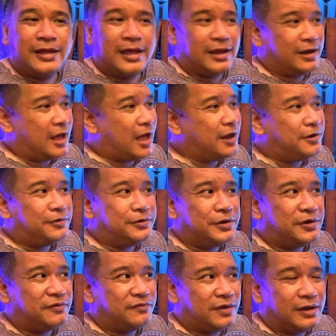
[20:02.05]
And I don't
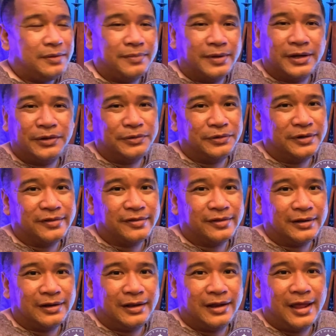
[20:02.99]
know of anybody who
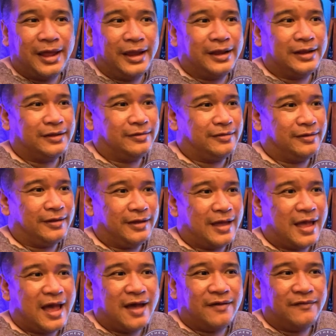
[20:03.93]
doesn't like to
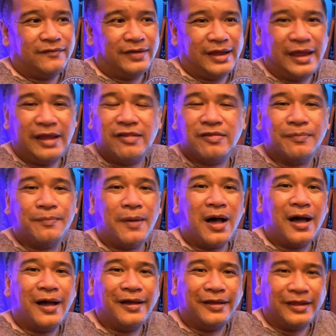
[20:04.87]
have a
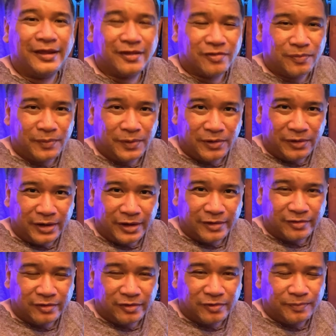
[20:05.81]
spa
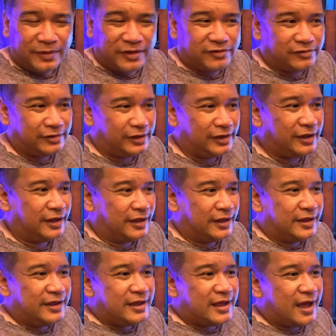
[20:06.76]
experience, especially
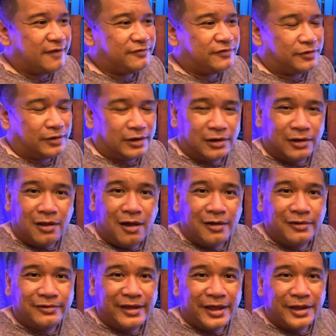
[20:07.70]
after a
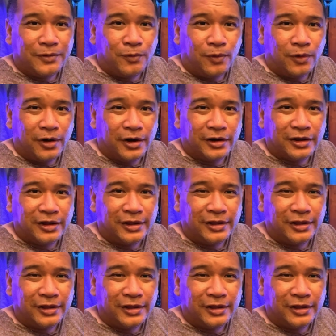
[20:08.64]
long day at work,